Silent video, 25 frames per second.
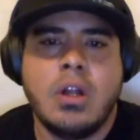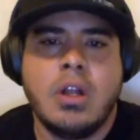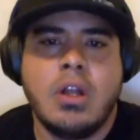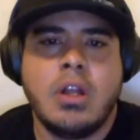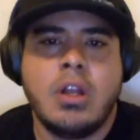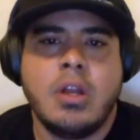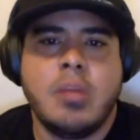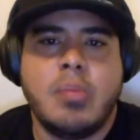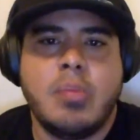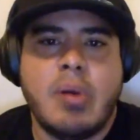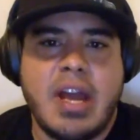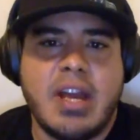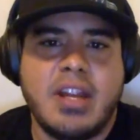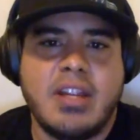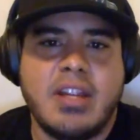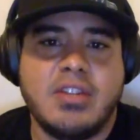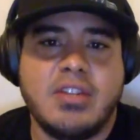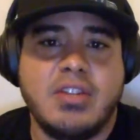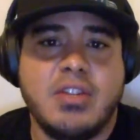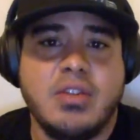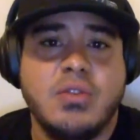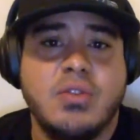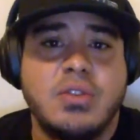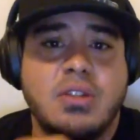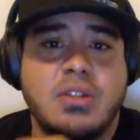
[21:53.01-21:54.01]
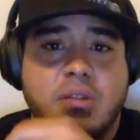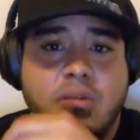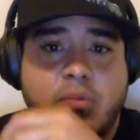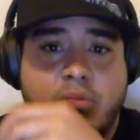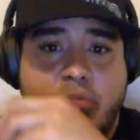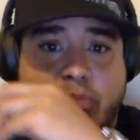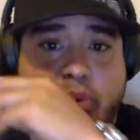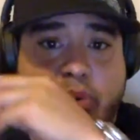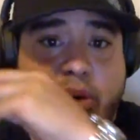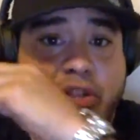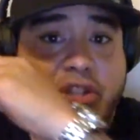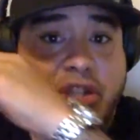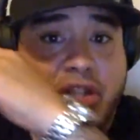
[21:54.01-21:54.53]
Your body's yeah. using
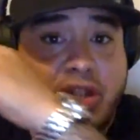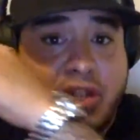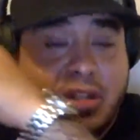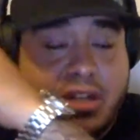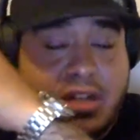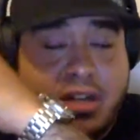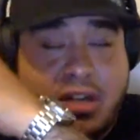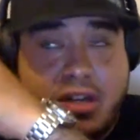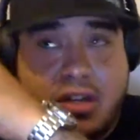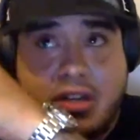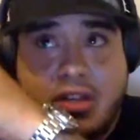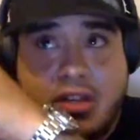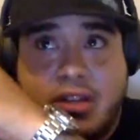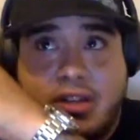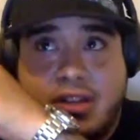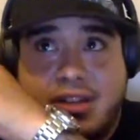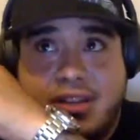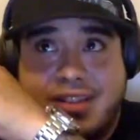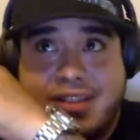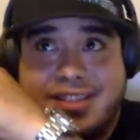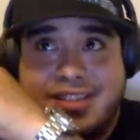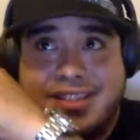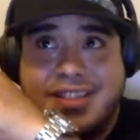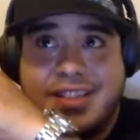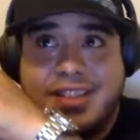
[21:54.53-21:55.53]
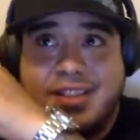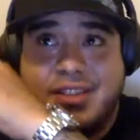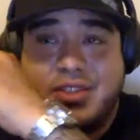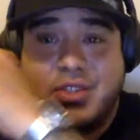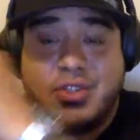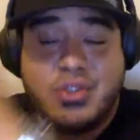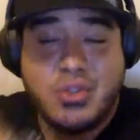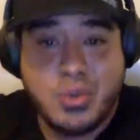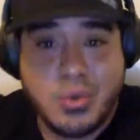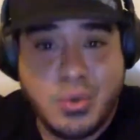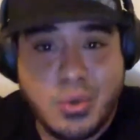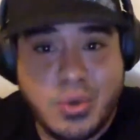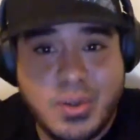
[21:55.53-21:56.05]
pushing or the
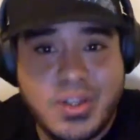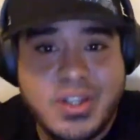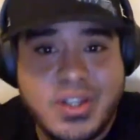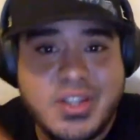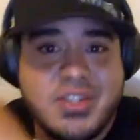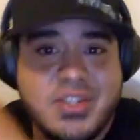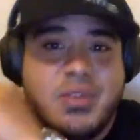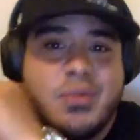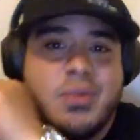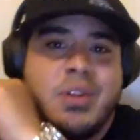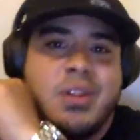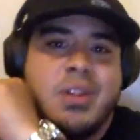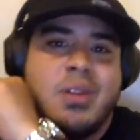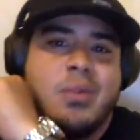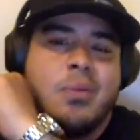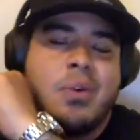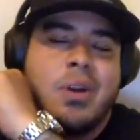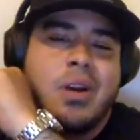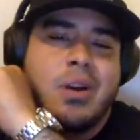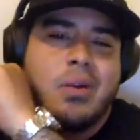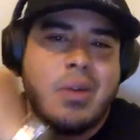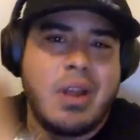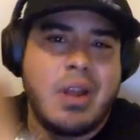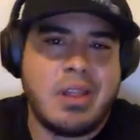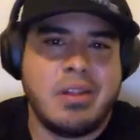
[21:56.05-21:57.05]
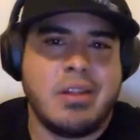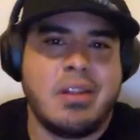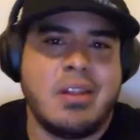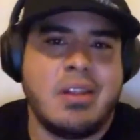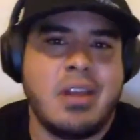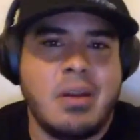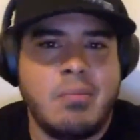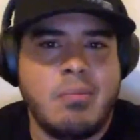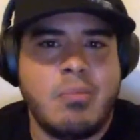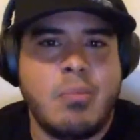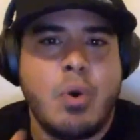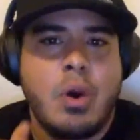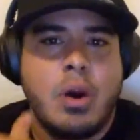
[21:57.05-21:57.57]
tool is doing the work rather
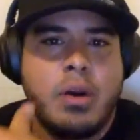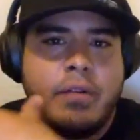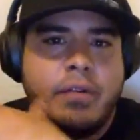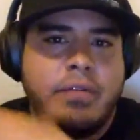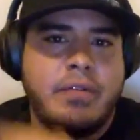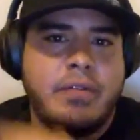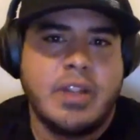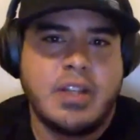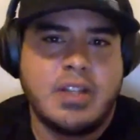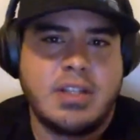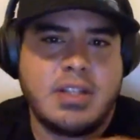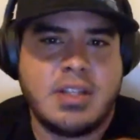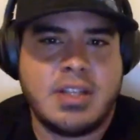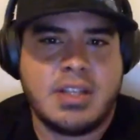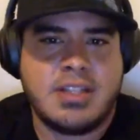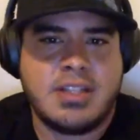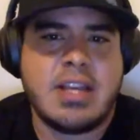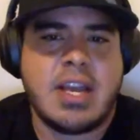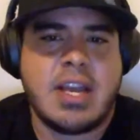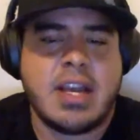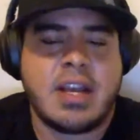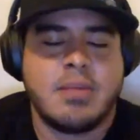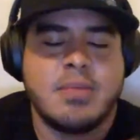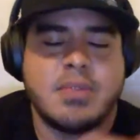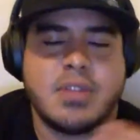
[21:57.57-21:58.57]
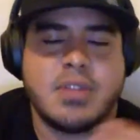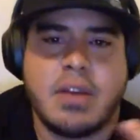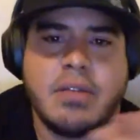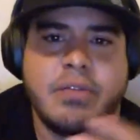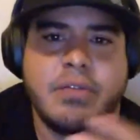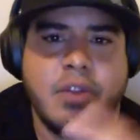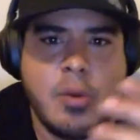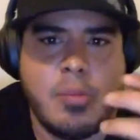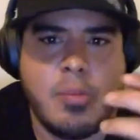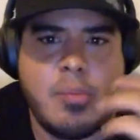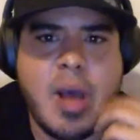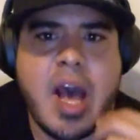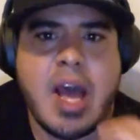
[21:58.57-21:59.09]
than more of the, the tech himself,
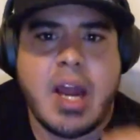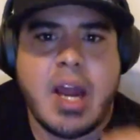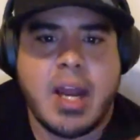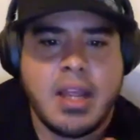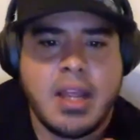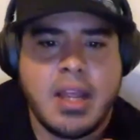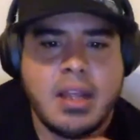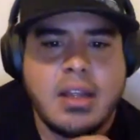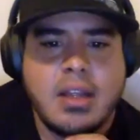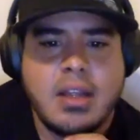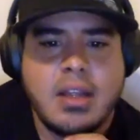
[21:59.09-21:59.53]
your body.